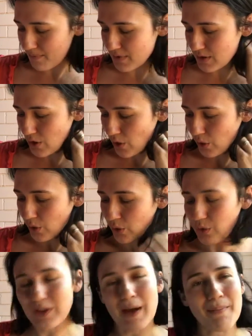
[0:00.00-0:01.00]

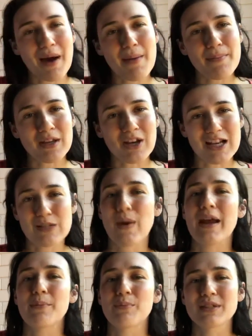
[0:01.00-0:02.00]
So that might be a nice
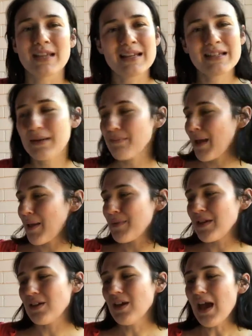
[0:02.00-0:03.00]
way to present it.
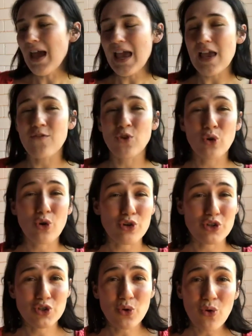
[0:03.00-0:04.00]
Maybe if you're
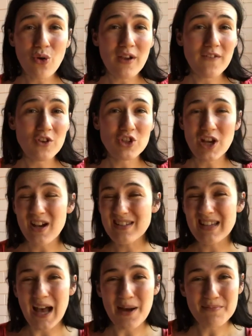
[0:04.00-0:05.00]
not sure if your
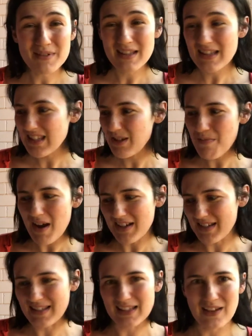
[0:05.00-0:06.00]
child's up to this, you
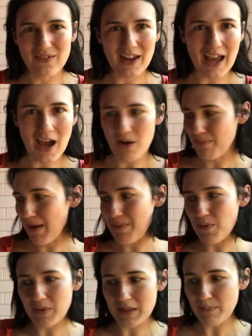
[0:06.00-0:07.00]
might just leave it out,
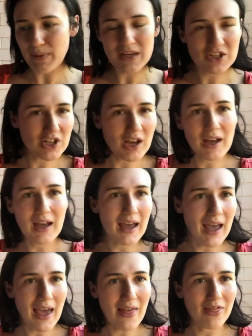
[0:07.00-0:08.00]
maybe with the picture
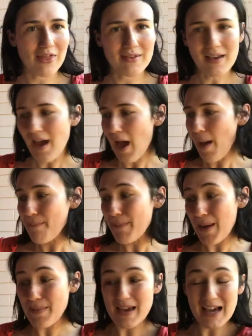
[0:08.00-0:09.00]
and
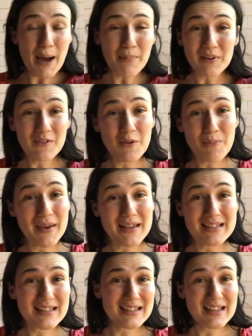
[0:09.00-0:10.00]
maybe a couple of the
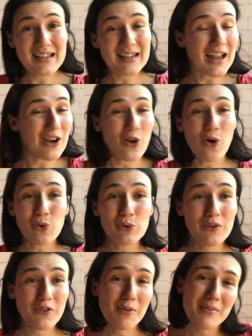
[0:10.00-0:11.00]
pieces in and not
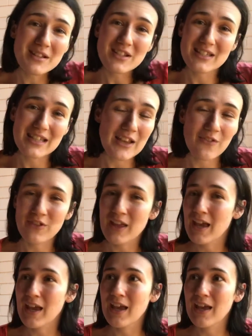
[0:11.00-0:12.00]
all of them, and just see if
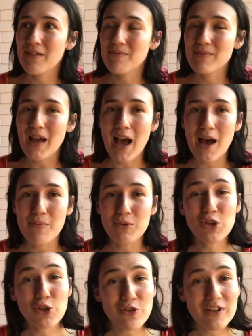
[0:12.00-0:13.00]
they're
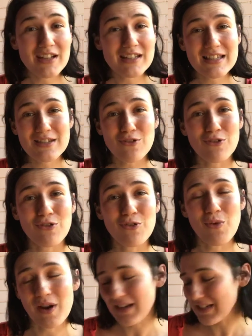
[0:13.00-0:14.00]
curious
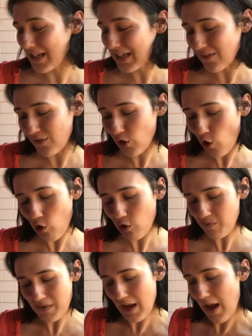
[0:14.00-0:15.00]
or wanting to give it a go.